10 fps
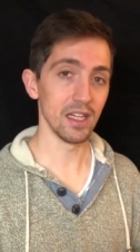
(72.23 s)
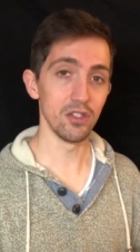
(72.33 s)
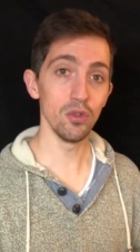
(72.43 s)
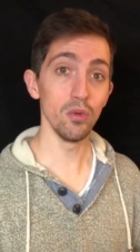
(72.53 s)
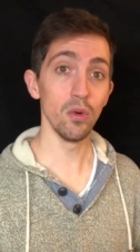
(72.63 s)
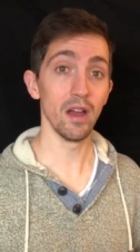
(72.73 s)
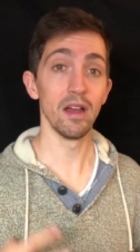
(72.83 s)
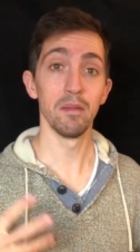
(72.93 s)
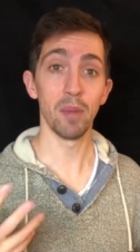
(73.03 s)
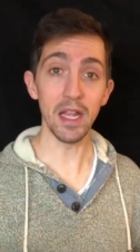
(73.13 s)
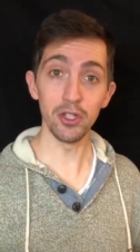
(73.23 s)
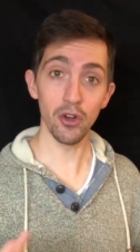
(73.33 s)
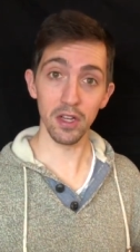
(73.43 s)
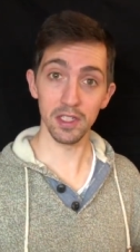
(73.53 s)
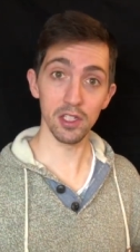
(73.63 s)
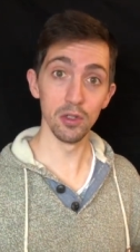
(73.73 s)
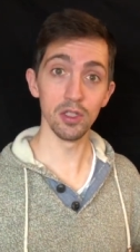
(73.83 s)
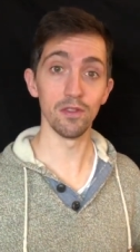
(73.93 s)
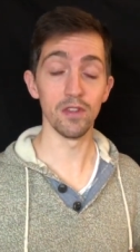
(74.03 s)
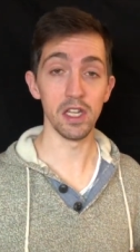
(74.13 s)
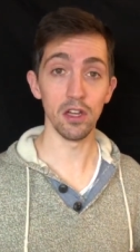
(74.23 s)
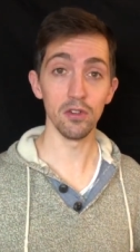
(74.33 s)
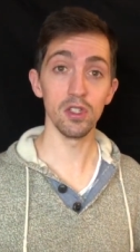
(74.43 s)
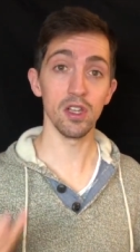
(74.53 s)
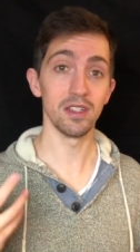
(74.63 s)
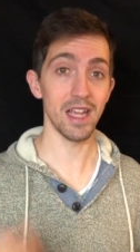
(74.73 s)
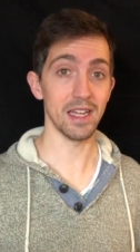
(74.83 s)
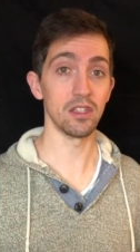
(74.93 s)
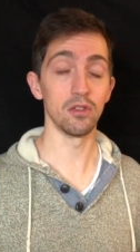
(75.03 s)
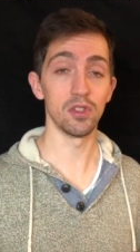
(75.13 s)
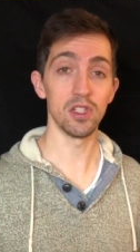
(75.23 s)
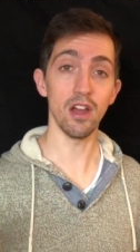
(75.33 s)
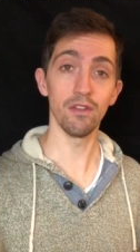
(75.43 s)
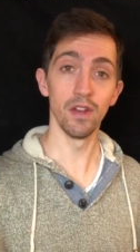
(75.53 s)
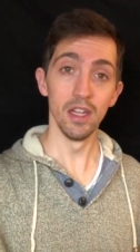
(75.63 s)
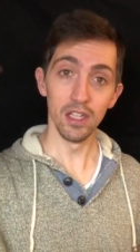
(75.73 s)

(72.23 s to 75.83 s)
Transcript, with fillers: I do Patreon exclusive videos, tactical stuff.